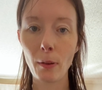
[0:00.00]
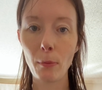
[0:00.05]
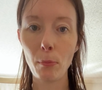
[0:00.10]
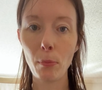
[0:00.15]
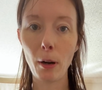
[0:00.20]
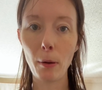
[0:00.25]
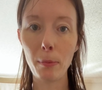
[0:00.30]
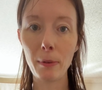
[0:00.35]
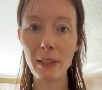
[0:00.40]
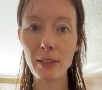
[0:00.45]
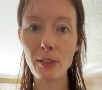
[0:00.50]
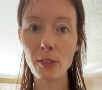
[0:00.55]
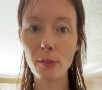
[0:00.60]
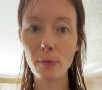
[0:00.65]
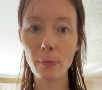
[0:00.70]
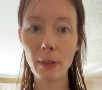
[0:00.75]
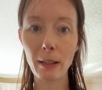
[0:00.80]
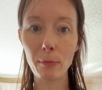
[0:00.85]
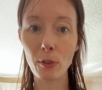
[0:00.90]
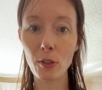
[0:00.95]
Probably doesn't
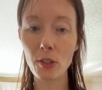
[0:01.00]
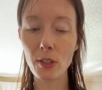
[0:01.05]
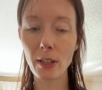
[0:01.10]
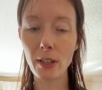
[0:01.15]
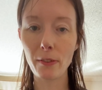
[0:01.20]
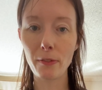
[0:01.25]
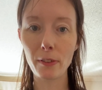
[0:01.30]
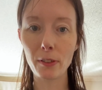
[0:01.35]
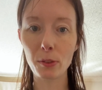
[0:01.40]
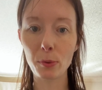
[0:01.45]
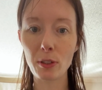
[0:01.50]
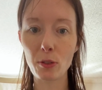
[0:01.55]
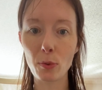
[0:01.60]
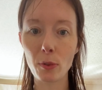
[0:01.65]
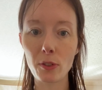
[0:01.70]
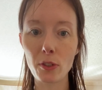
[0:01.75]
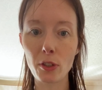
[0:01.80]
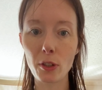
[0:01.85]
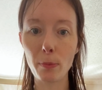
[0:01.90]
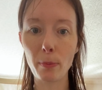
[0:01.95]
make much difference which
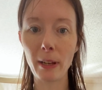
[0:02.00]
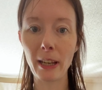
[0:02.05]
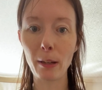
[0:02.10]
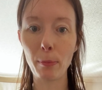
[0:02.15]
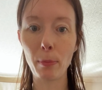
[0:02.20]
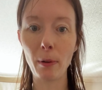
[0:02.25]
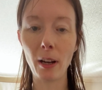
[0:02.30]
ones you pick,